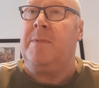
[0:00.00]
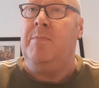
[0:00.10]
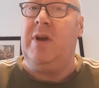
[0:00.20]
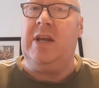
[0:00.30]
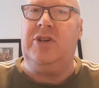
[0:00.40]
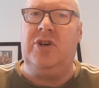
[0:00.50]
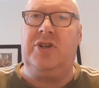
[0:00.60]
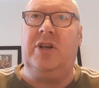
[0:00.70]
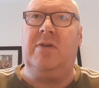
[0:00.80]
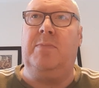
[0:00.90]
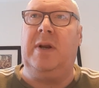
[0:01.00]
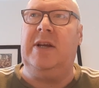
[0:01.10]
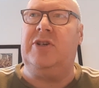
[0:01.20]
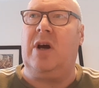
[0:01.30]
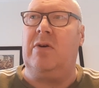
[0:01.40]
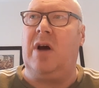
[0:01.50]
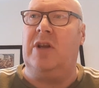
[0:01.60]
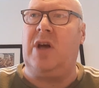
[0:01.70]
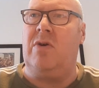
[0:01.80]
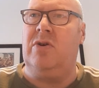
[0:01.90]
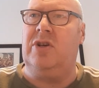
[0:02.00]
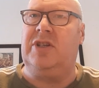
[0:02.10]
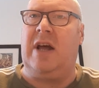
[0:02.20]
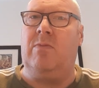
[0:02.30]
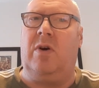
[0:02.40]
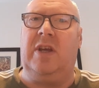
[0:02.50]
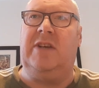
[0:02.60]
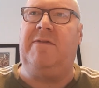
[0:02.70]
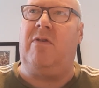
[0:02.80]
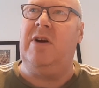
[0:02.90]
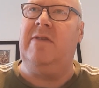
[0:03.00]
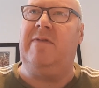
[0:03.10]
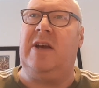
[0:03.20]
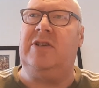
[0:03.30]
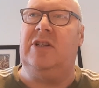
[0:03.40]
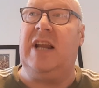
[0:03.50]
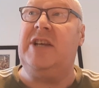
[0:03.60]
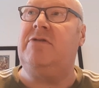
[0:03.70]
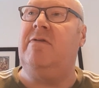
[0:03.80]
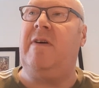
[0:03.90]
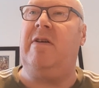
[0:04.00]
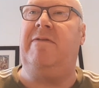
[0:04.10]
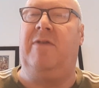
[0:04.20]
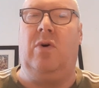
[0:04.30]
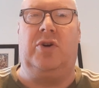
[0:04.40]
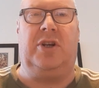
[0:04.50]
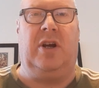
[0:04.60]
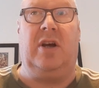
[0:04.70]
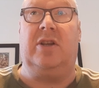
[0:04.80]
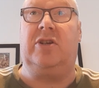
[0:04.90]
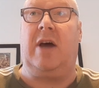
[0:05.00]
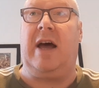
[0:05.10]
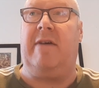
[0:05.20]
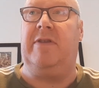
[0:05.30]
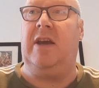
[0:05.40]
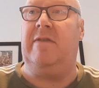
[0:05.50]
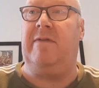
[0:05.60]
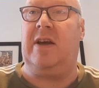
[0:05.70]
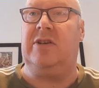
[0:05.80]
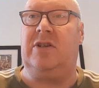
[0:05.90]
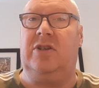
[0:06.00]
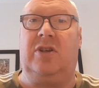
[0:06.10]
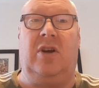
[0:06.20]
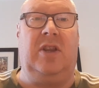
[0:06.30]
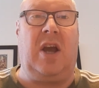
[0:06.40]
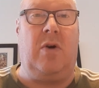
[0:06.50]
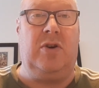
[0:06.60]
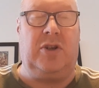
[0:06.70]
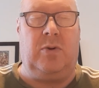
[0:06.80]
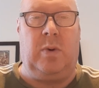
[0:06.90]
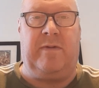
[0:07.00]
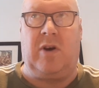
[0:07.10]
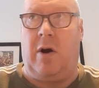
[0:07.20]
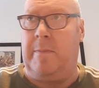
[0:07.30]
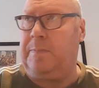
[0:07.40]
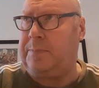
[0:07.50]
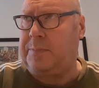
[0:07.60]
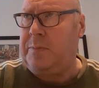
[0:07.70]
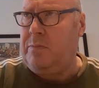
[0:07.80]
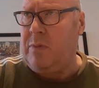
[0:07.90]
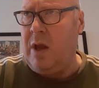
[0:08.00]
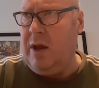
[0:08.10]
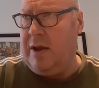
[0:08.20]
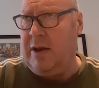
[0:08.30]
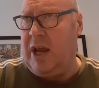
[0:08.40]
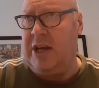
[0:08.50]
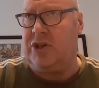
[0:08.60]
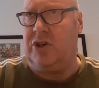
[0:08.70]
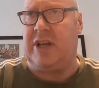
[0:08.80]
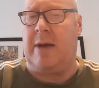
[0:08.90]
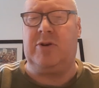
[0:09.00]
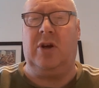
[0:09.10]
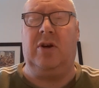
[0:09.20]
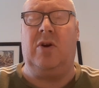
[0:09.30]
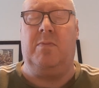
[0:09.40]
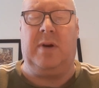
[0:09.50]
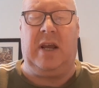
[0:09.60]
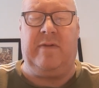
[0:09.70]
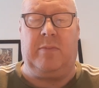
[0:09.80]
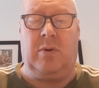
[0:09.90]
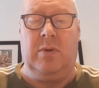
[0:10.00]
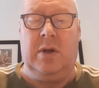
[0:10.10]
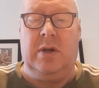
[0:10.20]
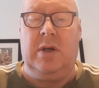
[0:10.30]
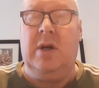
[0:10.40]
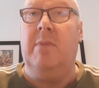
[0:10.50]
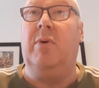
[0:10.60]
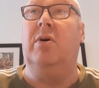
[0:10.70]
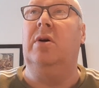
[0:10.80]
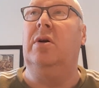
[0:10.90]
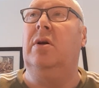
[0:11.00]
But it is just a complete joke. I don't understand what these foreign investors... Leicester are very fortunate to have the investors and the owners who we've got. It's just absolutely unbelievable. But,